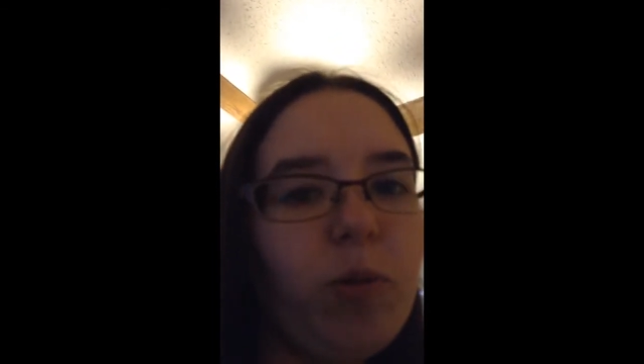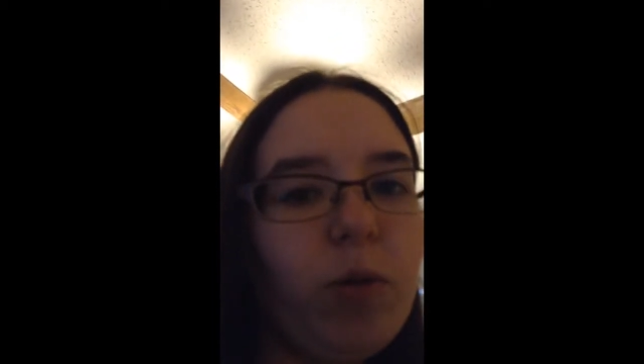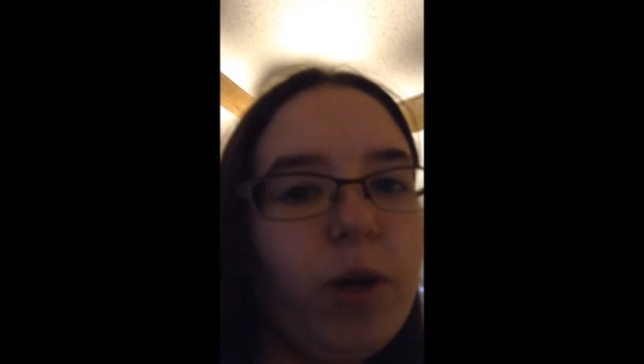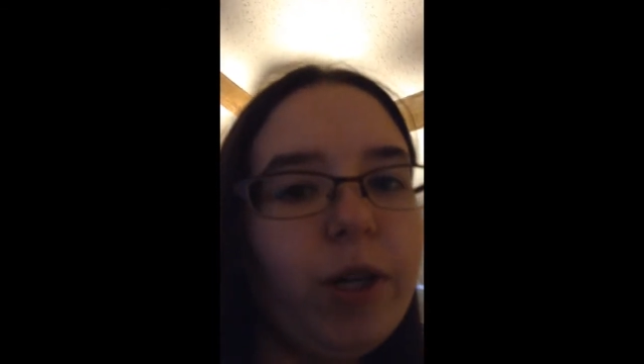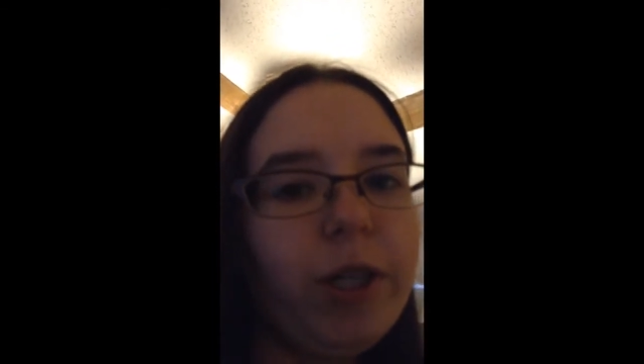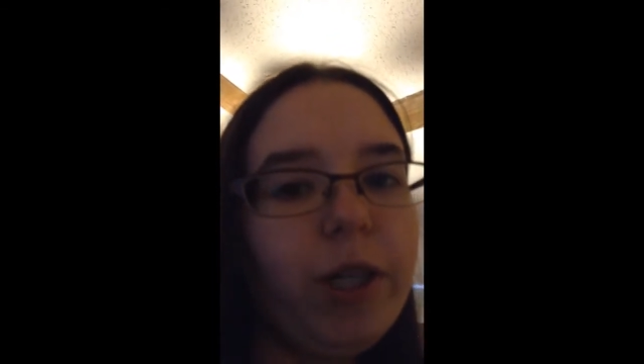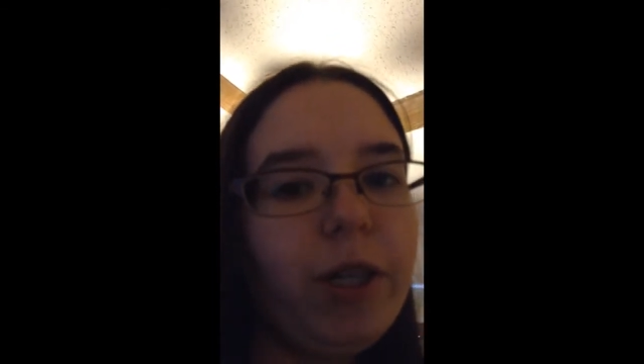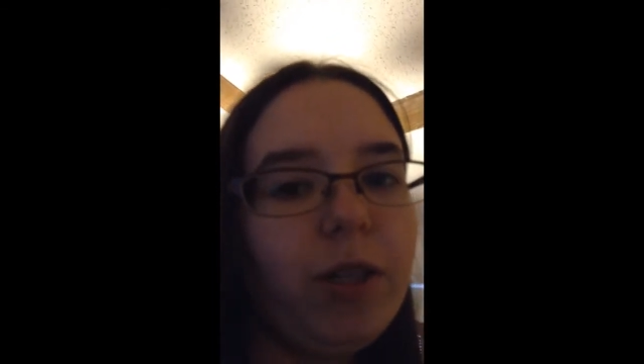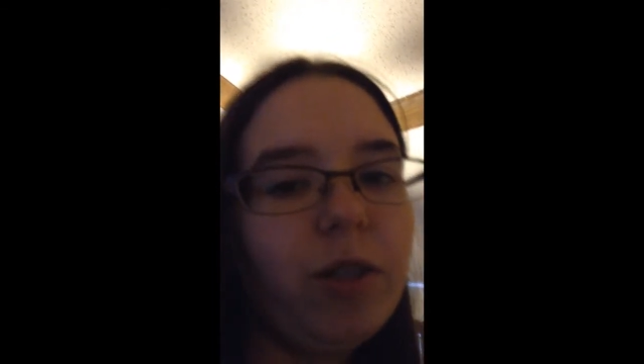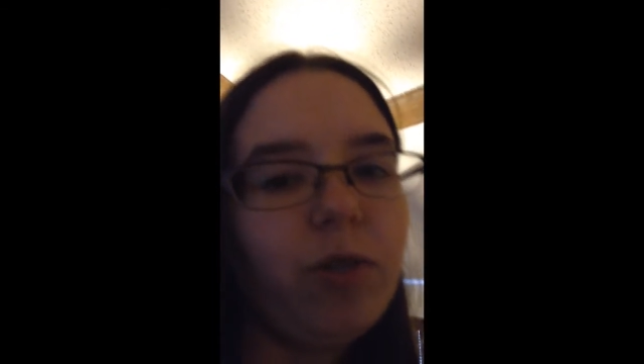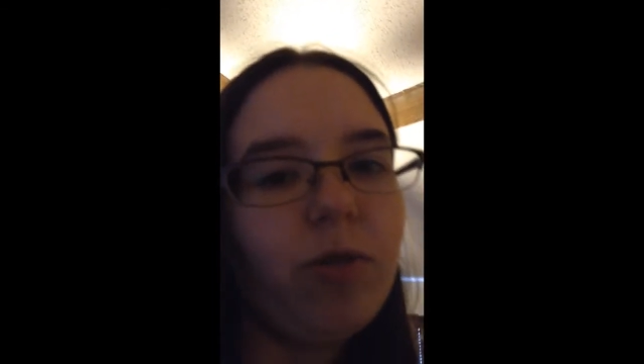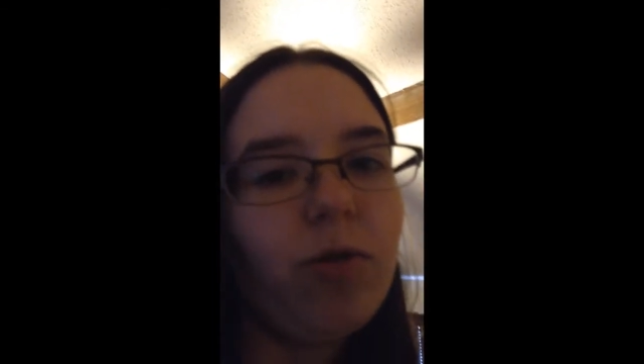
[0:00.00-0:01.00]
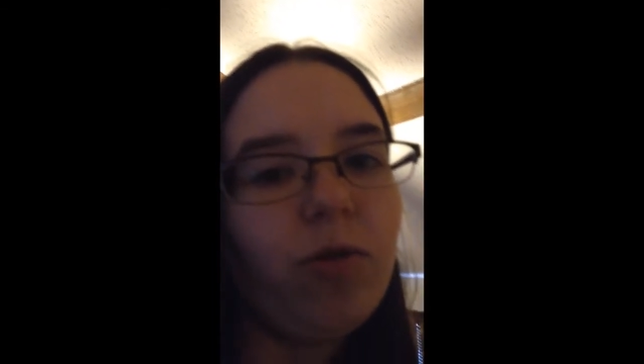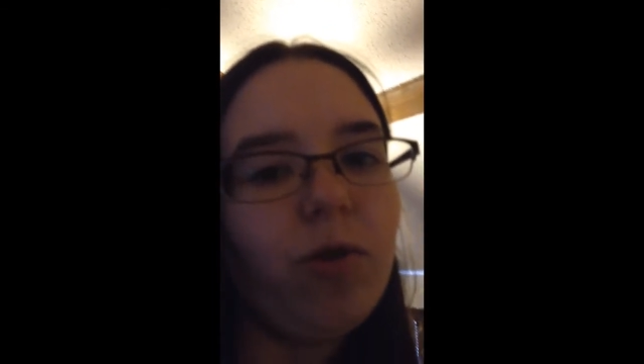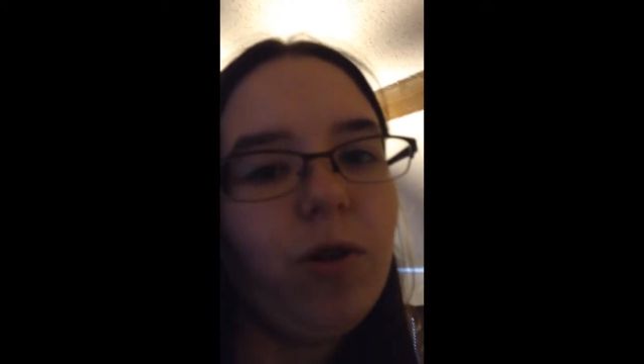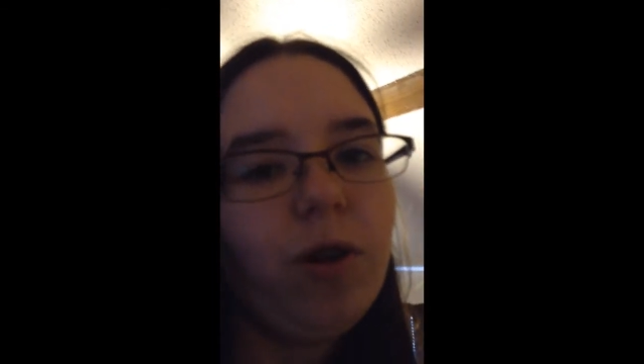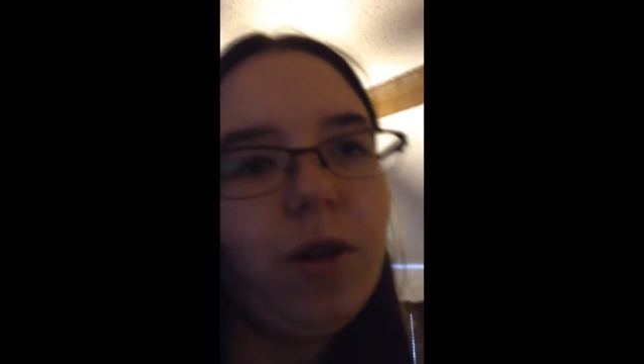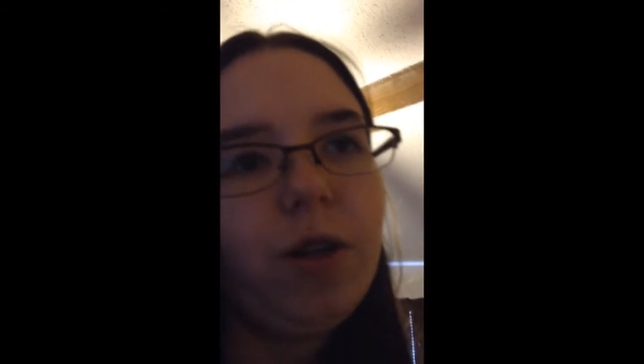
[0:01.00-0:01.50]
be watching, so
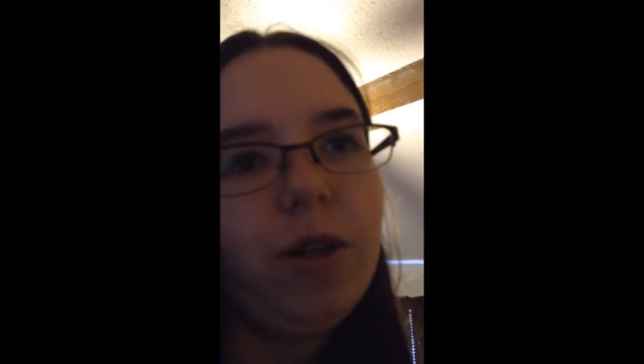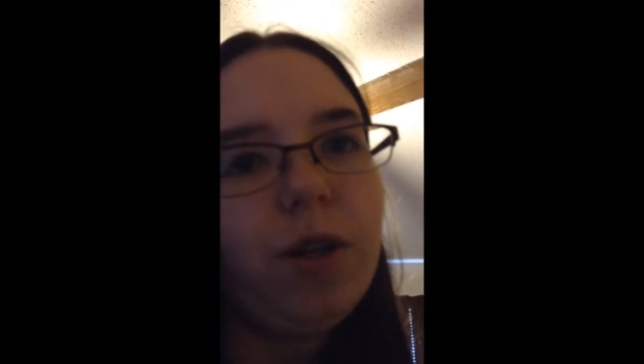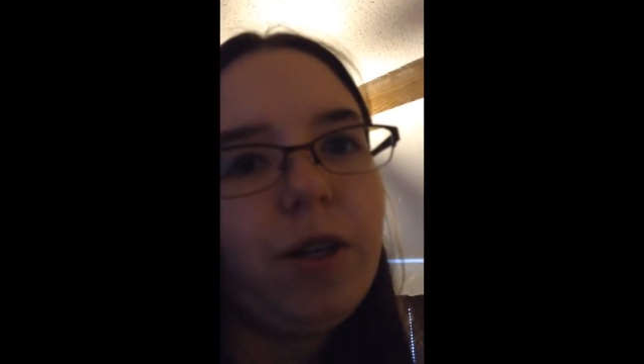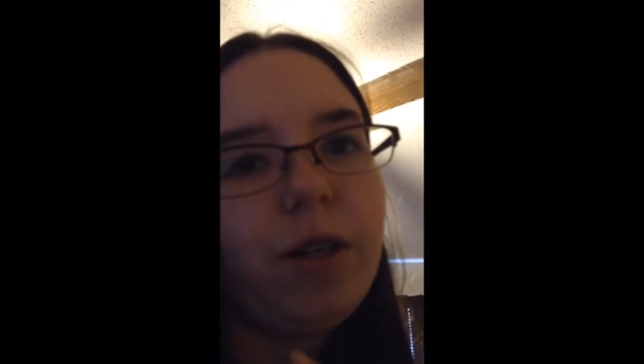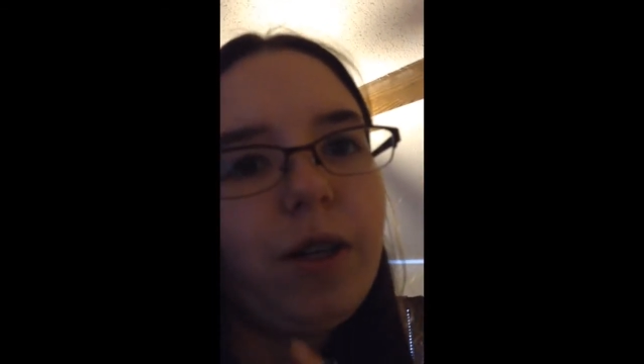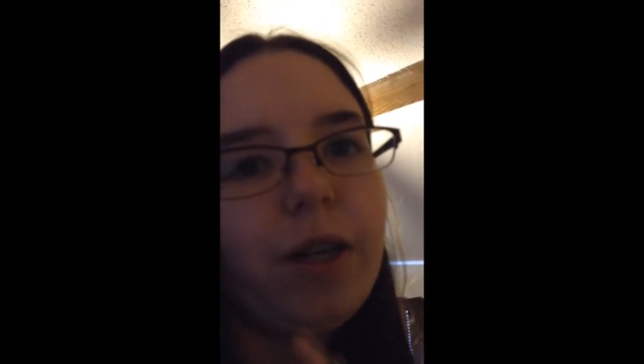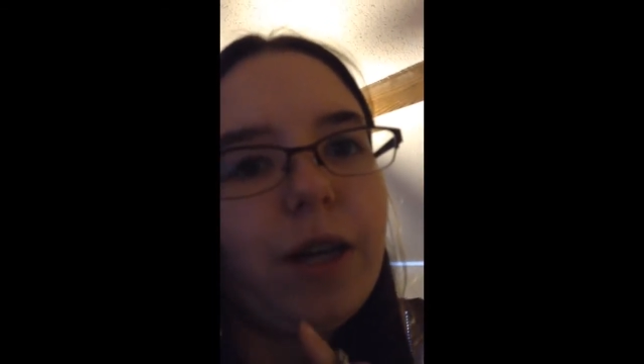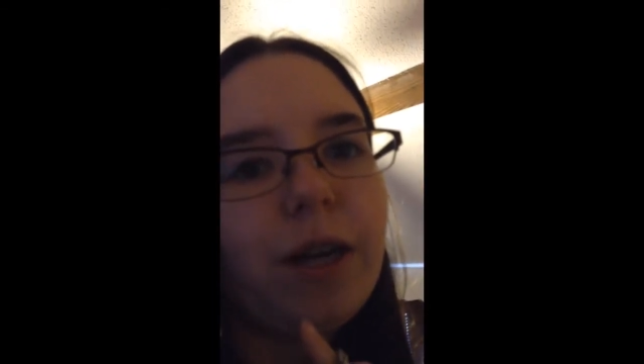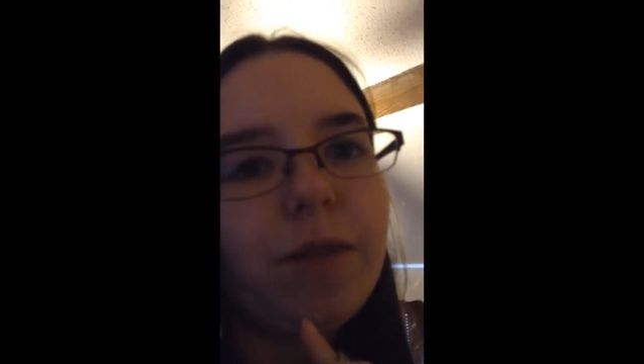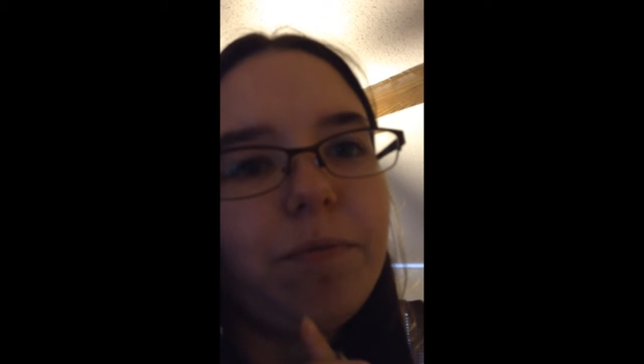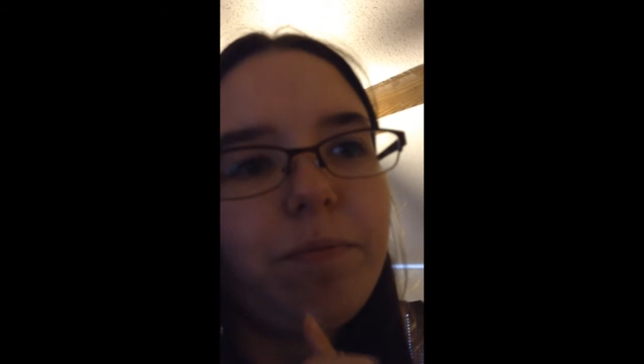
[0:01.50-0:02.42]
yeah.